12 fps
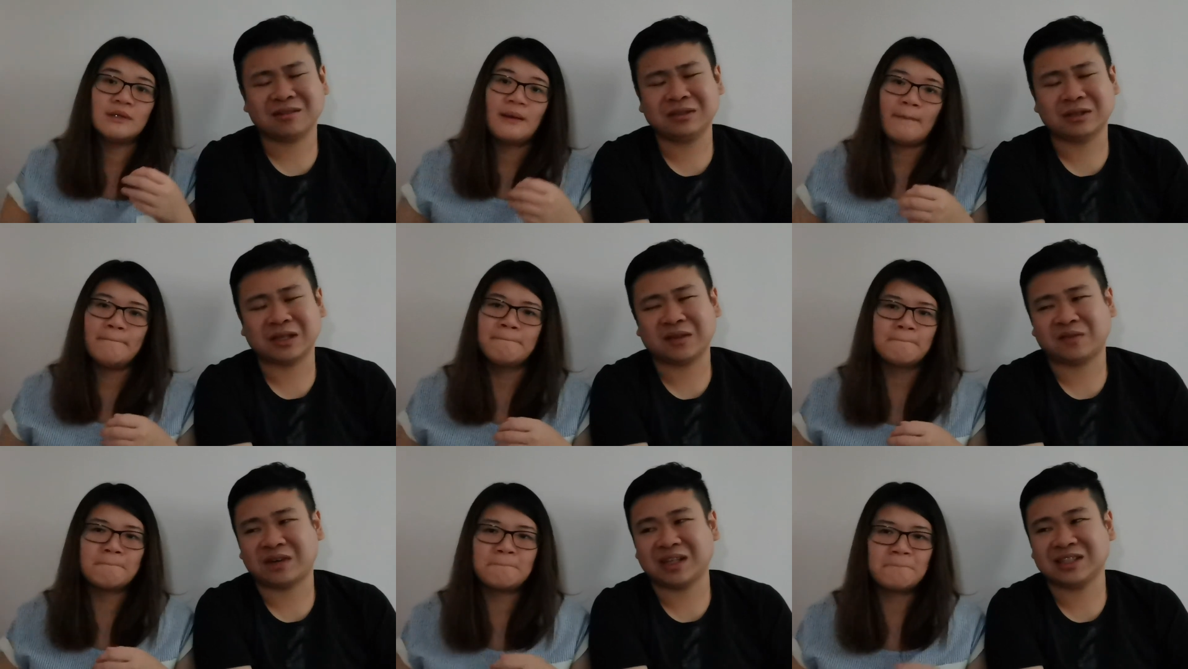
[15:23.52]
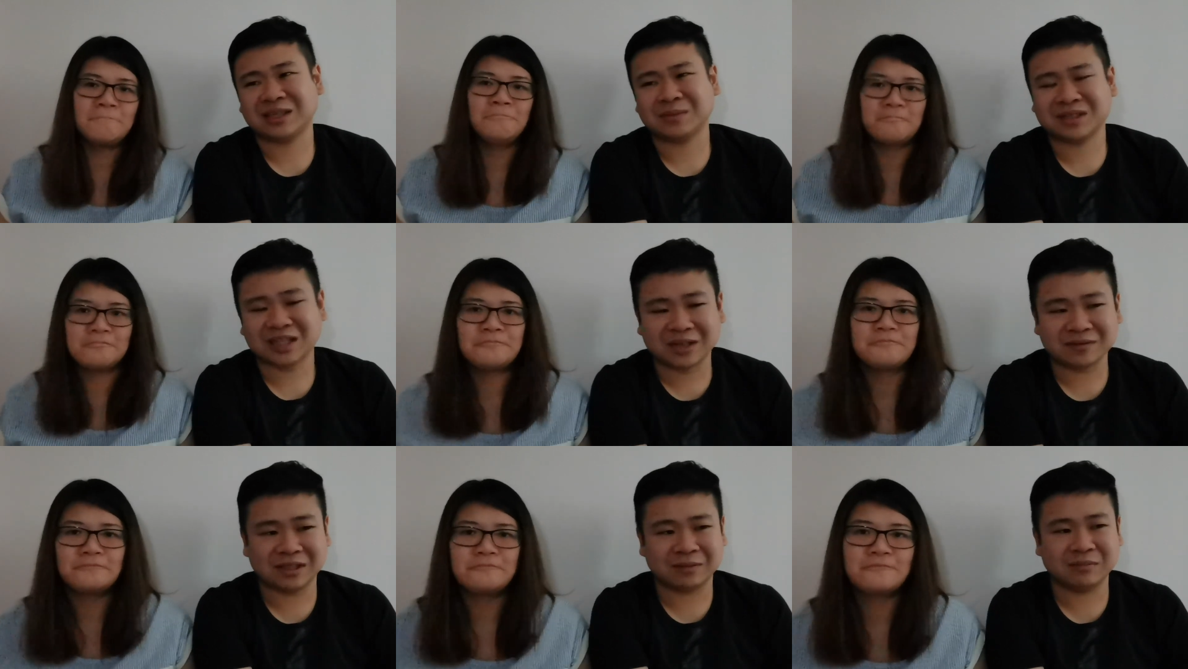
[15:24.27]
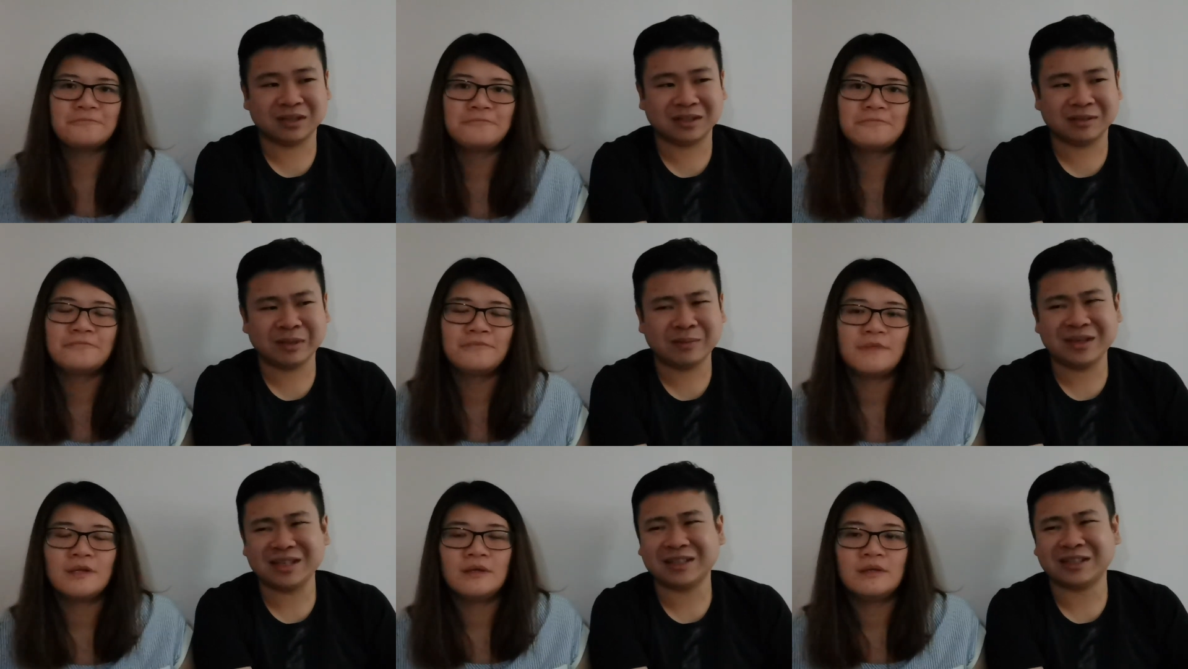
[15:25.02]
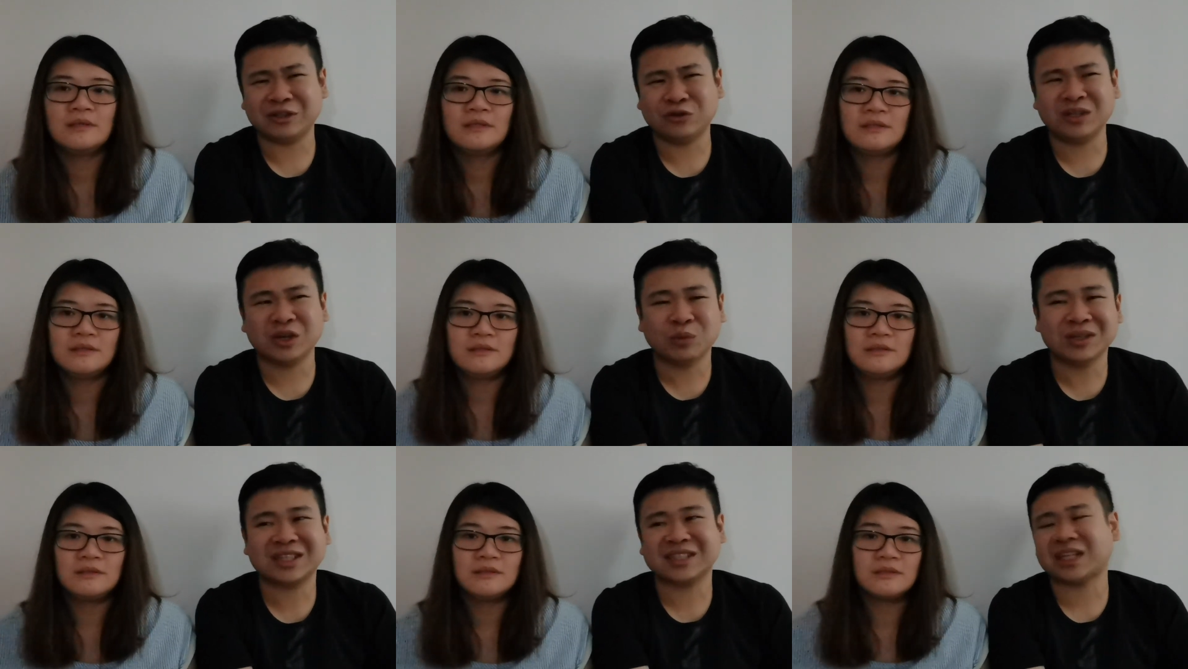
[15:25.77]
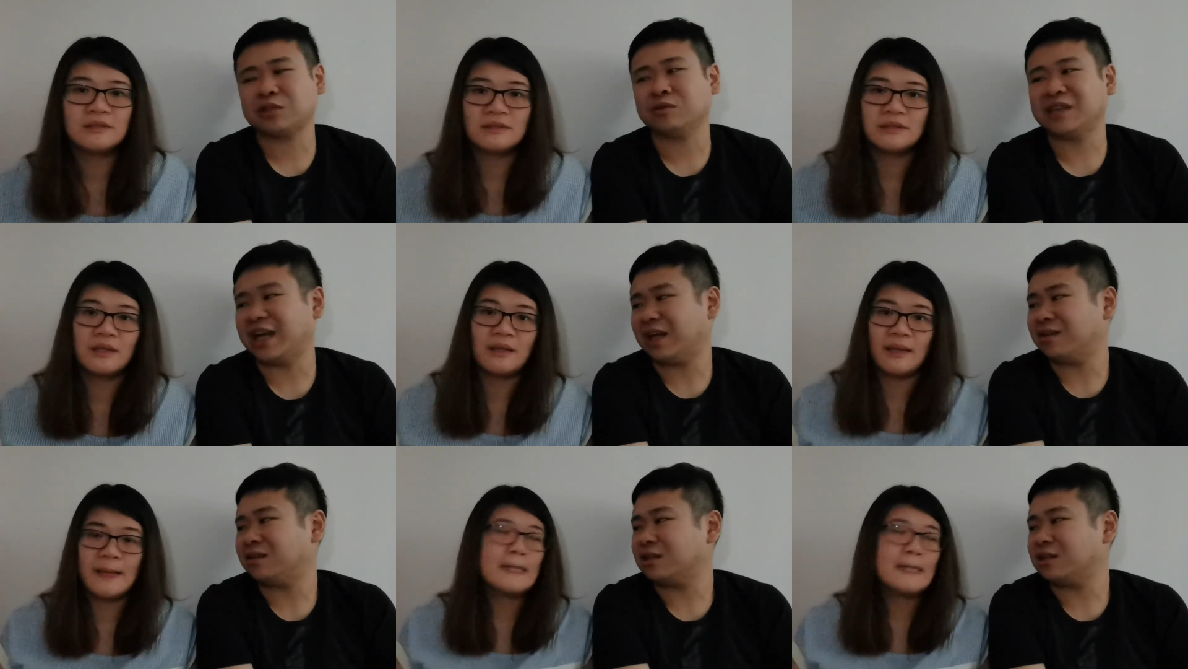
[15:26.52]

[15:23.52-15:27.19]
Speaker 1: this you cannot find. Some stuff that may, maybe during the winter it's hard to get.